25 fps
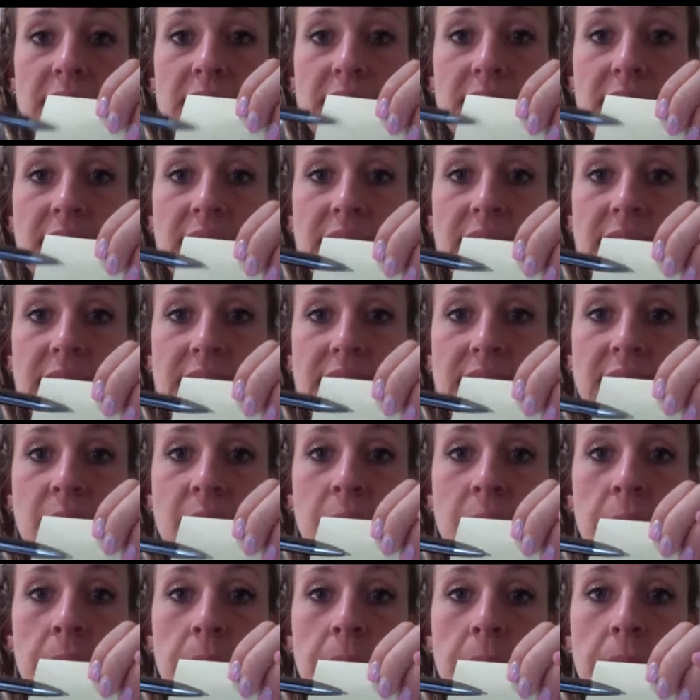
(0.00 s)
is
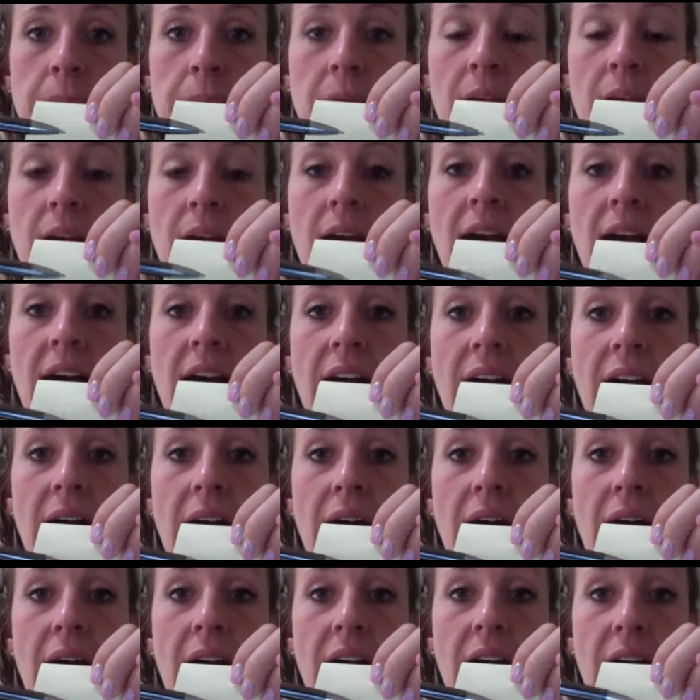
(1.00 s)

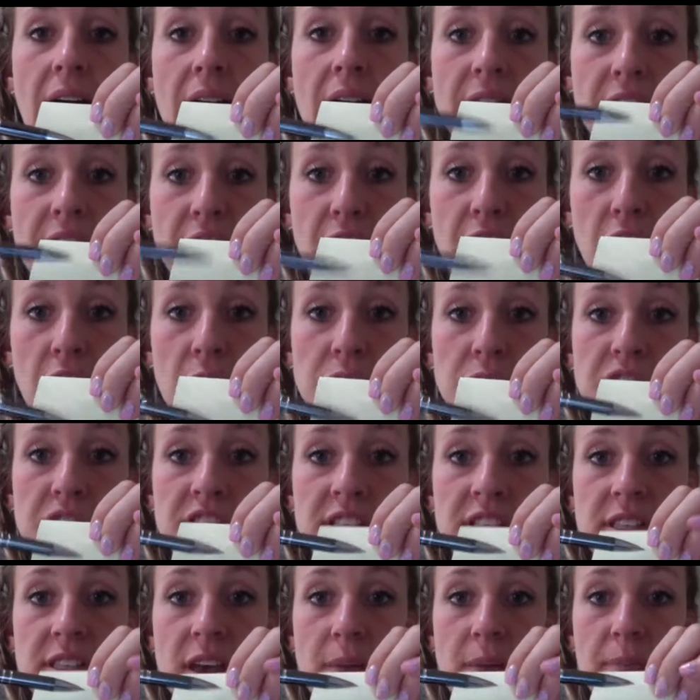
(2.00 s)
the coach
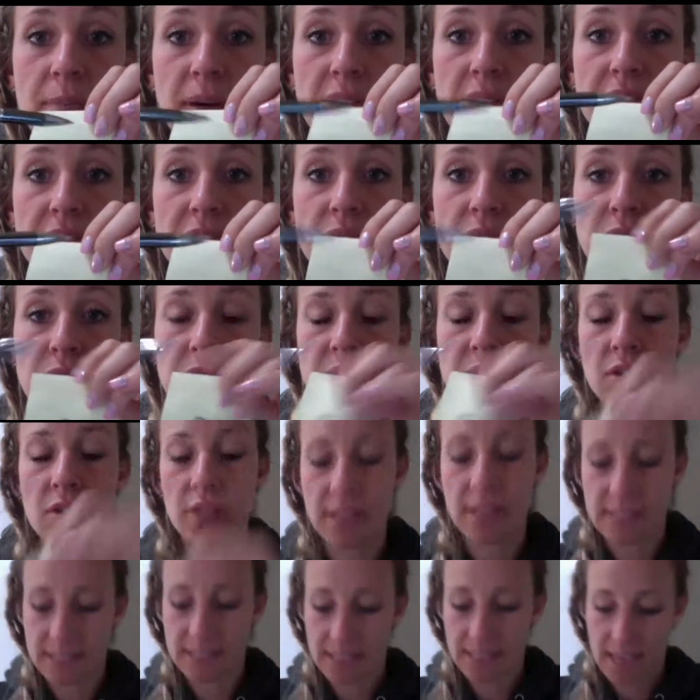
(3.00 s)
is above you. So
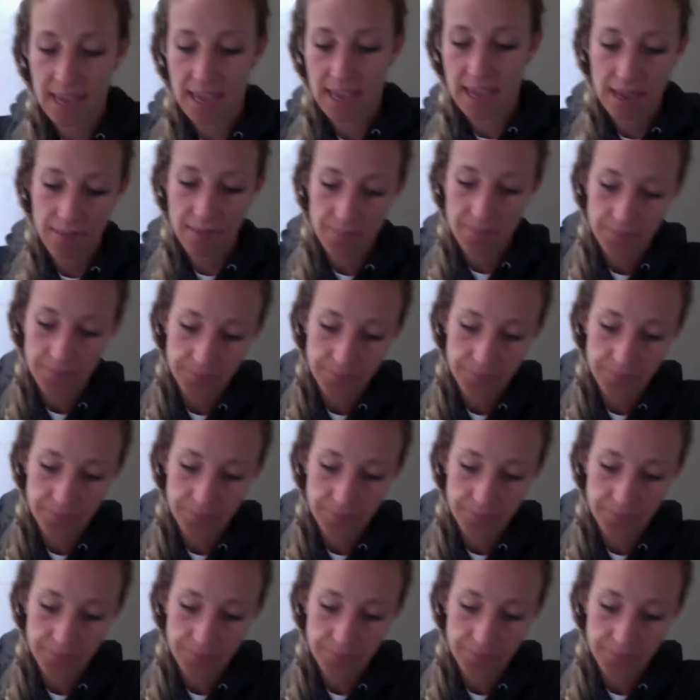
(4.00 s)
let's say